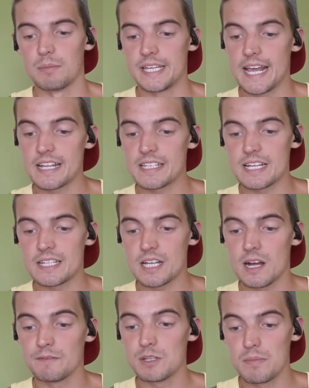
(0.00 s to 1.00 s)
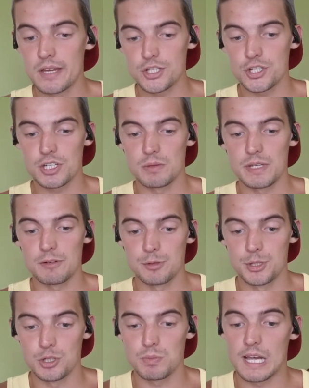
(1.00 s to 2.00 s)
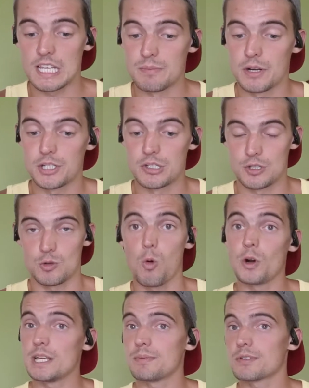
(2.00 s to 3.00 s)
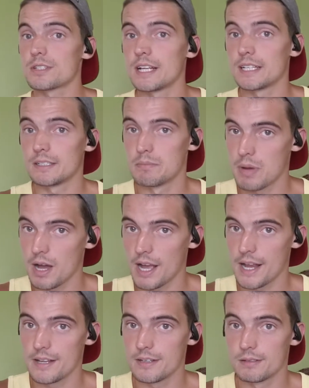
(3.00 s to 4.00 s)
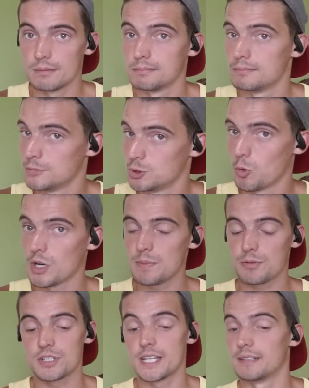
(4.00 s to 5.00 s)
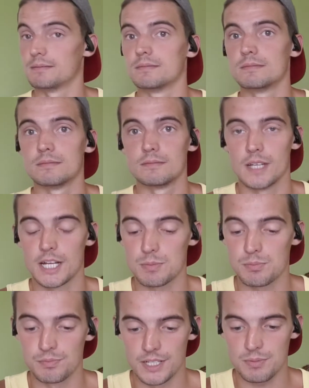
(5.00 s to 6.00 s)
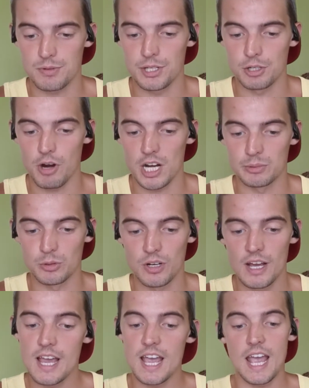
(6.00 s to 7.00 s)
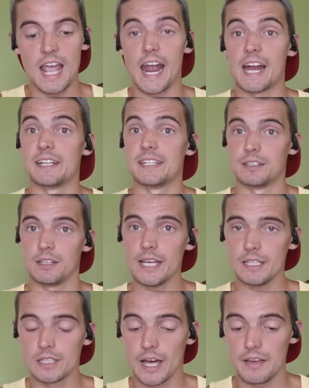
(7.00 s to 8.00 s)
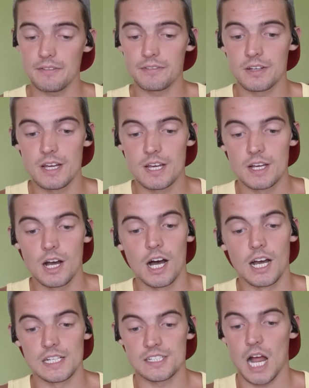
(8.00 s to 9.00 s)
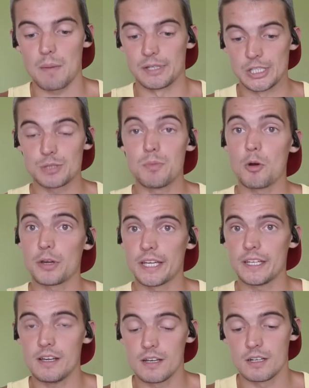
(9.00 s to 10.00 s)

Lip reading: the incidence of dementia could be reduced by as much as 20% combined. 20%, that's pretty incredible. And in late life, stopping smoking,